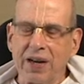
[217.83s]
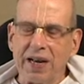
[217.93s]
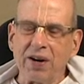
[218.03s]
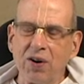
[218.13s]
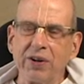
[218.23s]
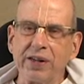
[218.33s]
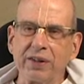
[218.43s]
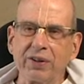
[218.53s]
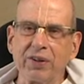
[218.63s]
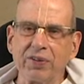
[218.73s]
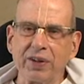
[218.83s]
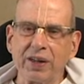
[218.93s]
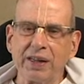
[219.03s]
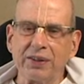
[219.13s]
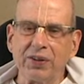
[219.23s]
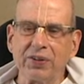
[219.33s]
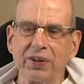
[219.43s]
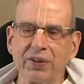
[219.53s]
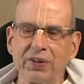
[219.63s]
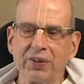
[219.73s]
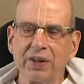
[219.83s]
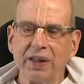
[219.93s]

and art in Krishna consciousness.